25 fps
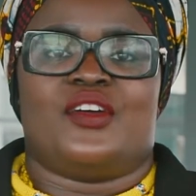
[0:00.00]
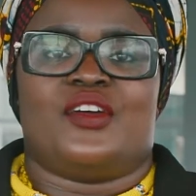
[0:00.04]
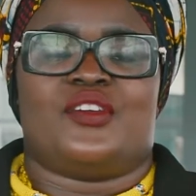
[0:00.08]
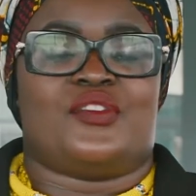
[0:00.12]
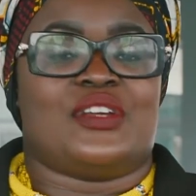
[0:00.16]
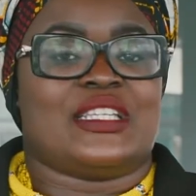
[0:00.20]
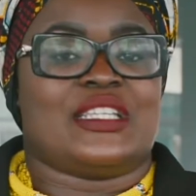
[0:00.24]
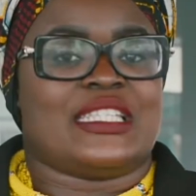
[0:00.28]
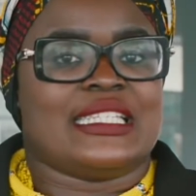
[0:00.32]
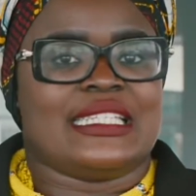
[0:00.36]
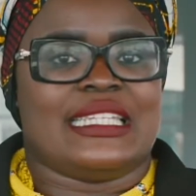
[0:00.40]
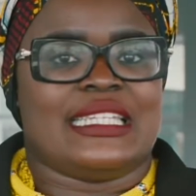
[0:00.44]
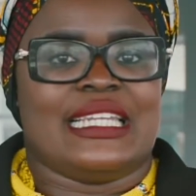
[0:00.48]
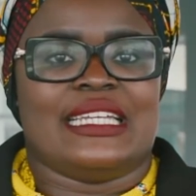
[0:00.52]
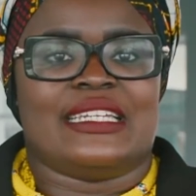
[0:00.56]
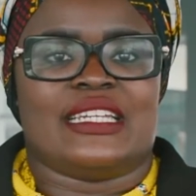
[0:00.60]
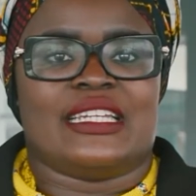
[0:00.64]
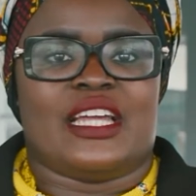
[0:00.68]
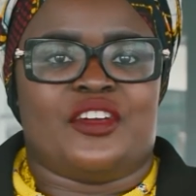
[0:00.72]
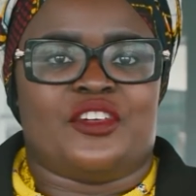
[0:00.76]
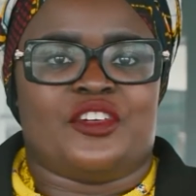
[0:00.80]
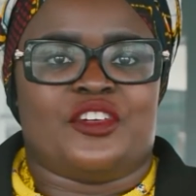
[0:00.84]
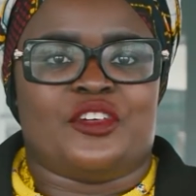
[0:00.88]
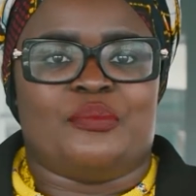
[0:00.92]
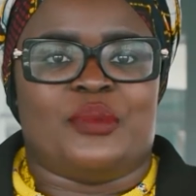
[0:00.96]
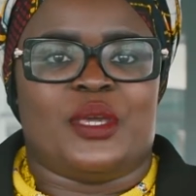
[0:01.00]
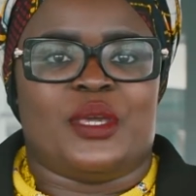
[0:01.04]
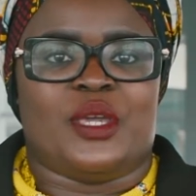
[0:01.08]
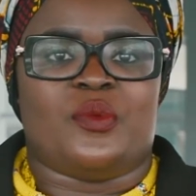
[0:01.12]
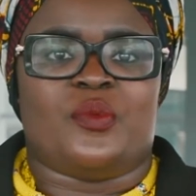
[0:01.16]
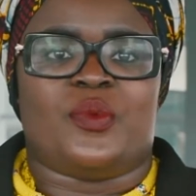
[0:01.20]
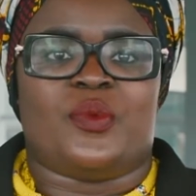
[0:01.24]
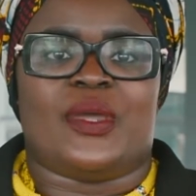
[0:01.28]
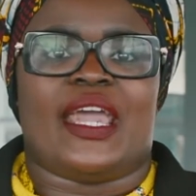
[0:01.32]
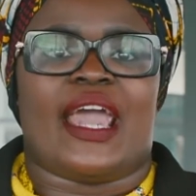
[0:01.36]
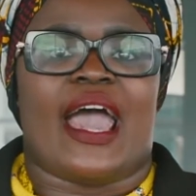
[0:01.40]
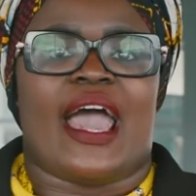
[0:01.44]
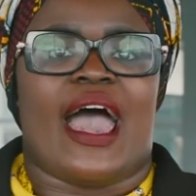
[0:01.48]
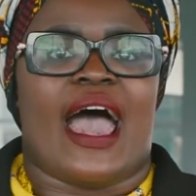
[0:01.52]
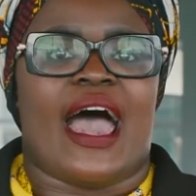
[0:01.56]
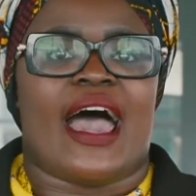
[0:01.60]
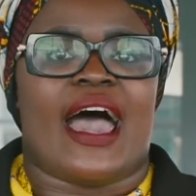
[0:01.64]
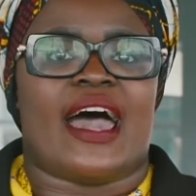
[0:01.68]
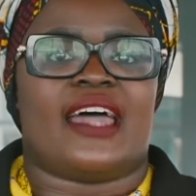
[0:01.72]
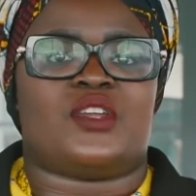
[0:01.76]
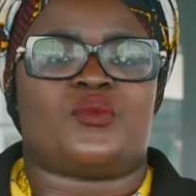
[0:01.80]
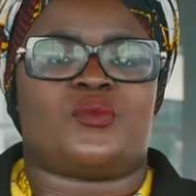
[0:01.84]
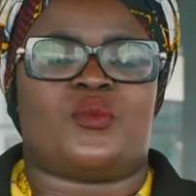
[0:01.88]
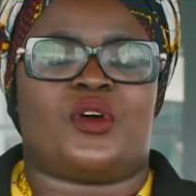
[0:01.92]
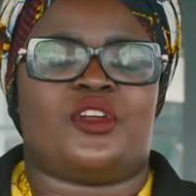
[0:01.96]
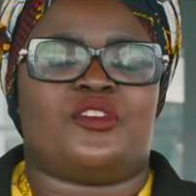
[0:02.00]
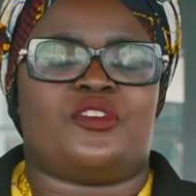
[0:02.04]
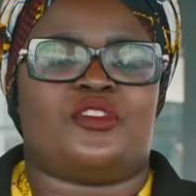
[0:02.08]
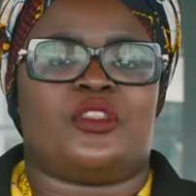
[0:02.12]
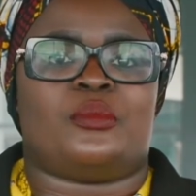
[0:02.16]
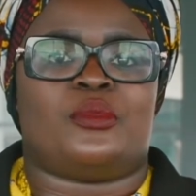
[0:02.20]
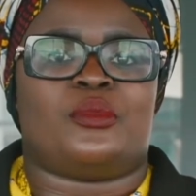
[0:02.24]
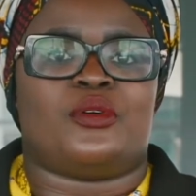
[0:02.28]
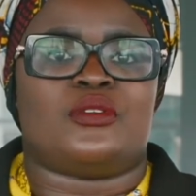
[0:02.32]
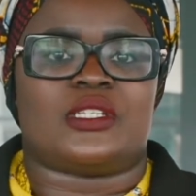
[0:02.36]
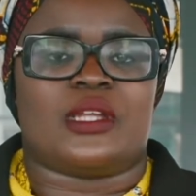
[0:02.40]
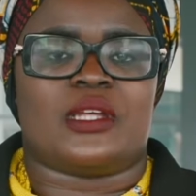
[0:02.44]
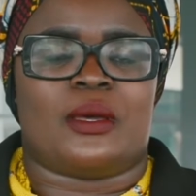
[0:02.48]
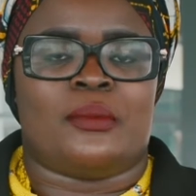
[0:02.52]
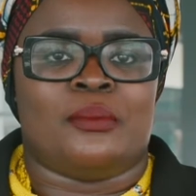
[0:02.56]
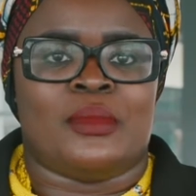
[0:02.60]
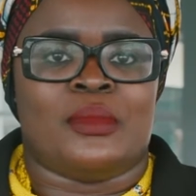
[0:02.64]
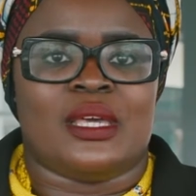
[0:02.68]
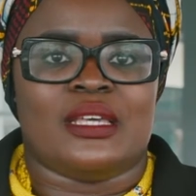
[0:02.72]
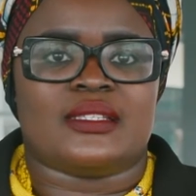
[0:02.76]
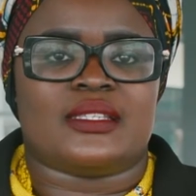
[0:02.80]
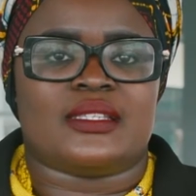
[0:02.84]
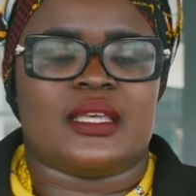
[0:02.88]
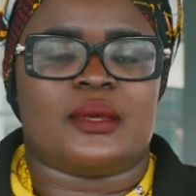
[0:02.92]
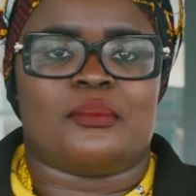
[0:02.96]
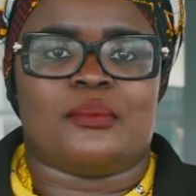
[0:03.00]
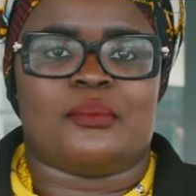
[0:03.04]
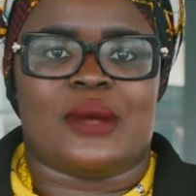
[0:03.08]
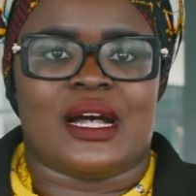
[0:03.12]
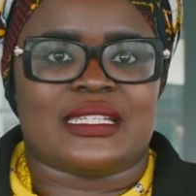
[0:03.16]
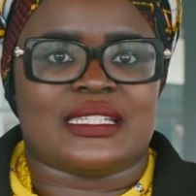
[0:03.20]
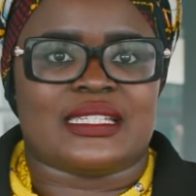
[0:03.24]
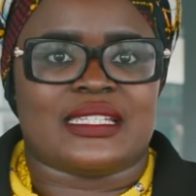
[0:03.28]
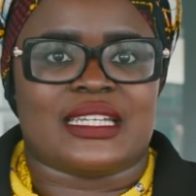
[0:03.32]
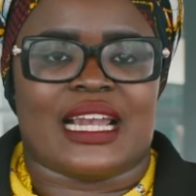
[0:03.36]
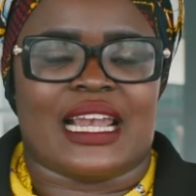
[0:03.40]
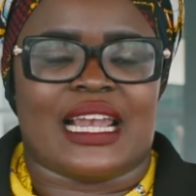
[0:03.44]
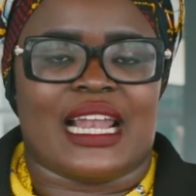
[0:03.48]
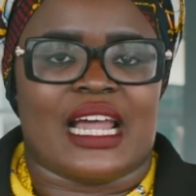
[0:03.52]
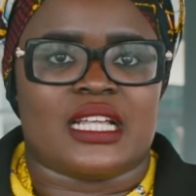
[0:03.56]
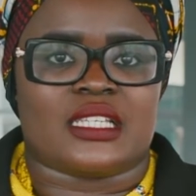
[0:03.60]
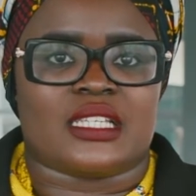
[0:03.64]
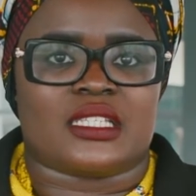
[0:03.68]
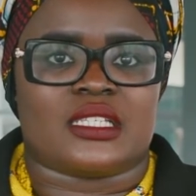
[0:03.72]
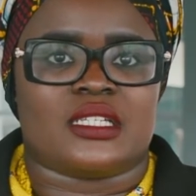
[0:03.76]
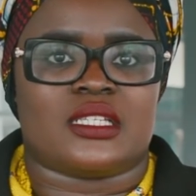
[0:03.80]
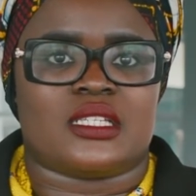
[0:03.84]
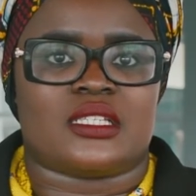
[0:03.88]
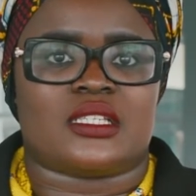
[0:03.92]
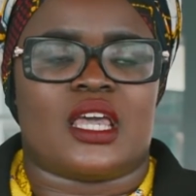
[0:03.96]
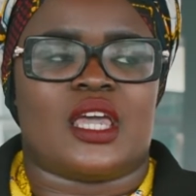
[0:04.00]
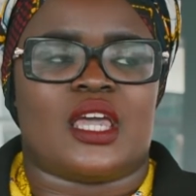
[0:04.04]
Recently in Nairobi, we had one of the most amazing masterclasses.